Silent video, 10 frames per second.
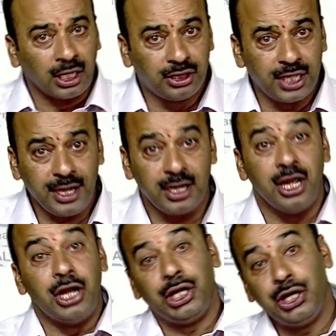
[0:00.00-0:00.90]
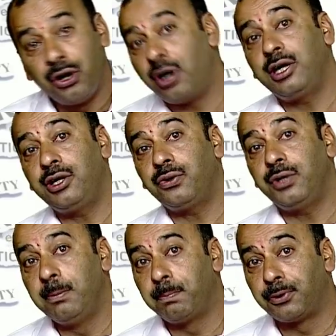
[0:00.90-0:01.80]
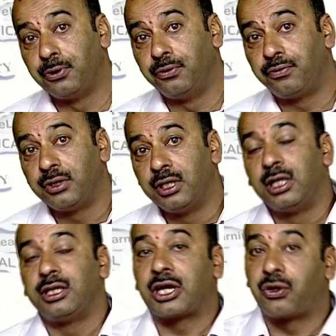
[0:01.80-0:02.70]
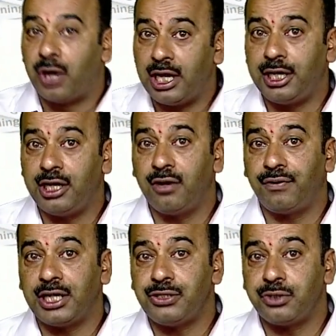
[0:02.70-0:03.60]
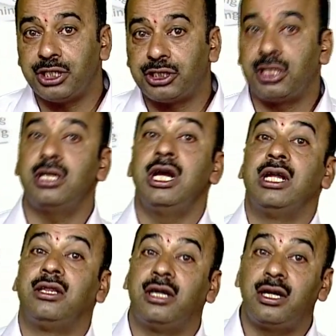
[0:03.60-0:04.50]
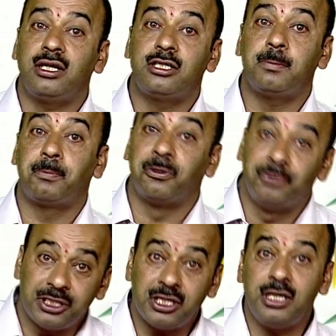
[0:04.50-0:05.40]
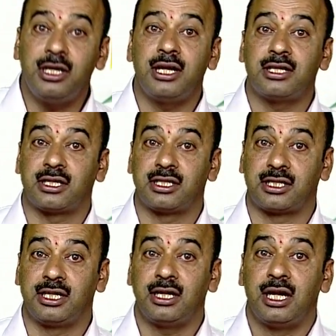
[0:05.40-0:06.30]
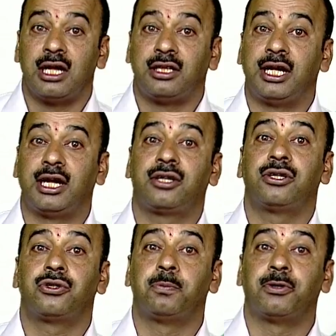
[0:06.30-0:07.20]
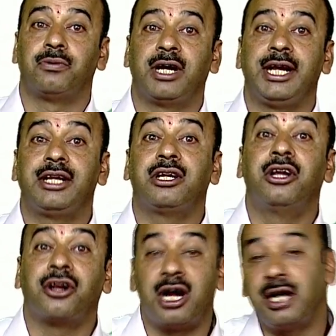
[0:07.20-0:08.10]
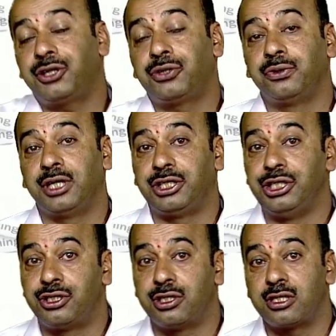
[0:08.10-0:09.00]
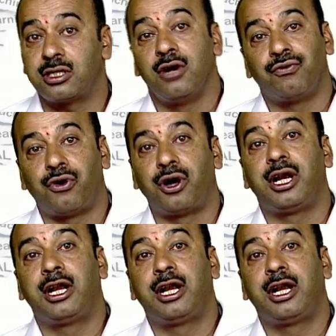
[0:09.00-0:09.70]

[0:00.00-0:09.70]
Then in order to improve the quality of education, there is a provision in SSA that to provide grant to the teachers for